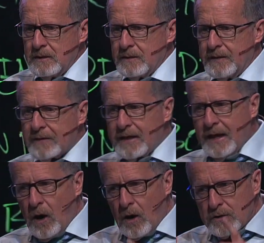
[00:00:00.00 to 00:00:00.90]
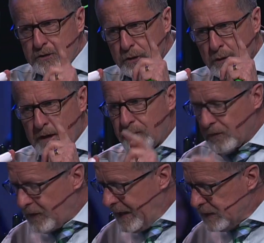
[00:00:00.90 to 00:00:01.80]
That they are two different
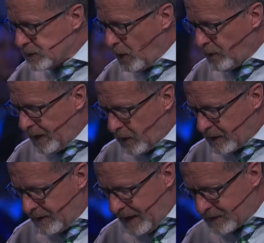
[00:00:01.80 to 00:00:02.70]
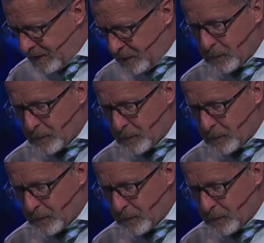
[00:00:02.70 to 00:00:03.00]
things, though they are connected and